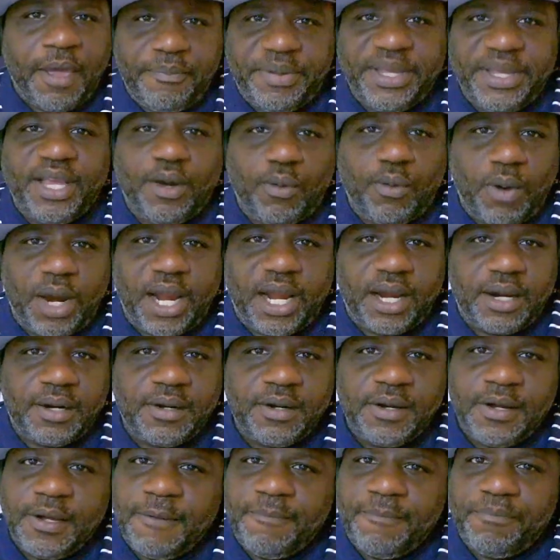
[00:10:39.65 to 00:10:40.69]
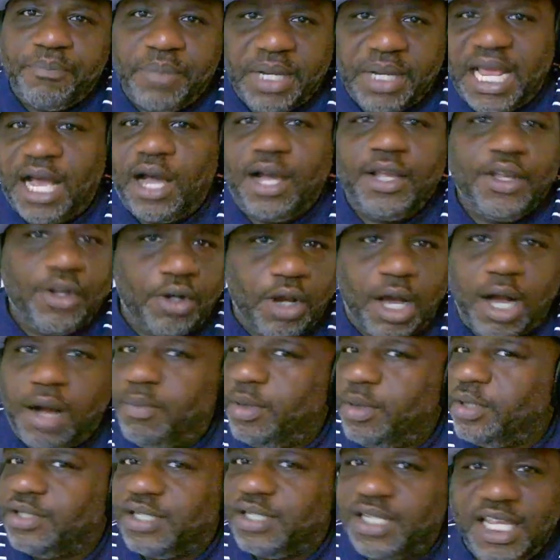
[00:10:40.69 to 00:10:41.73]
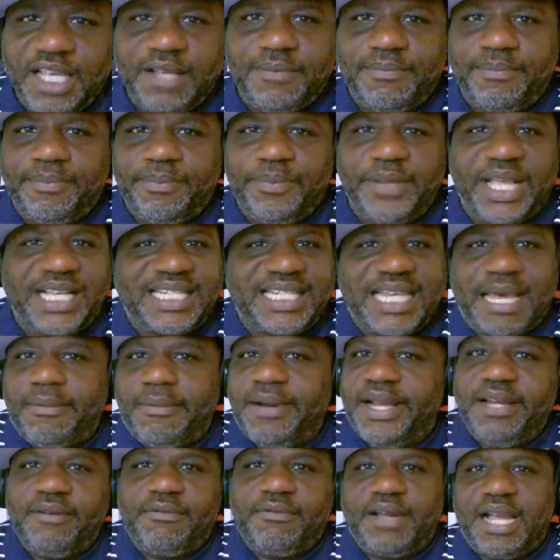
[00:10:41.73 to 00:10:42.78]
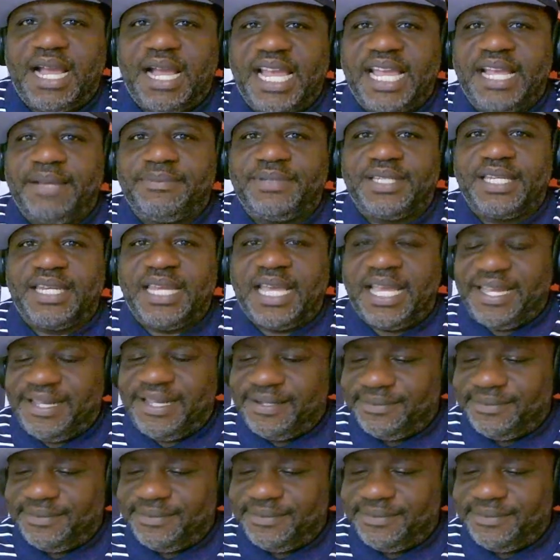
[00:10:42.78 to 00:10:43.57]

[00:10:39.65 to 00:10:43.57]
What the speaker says: be aware that I almost slipped. That's how angry I am tonight.